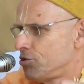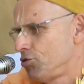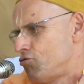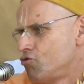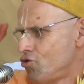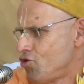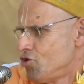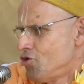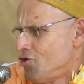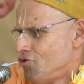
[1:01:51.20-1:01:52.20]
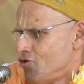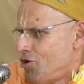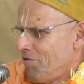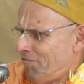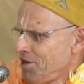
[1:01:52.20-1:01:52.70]
So,
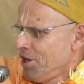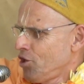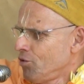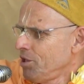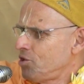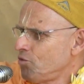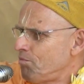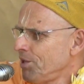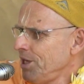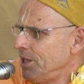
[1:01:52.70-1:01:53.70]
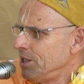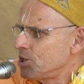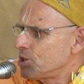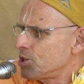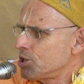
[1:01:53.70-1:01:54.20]
if we are going to
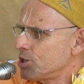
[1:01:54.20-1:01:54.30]
preach,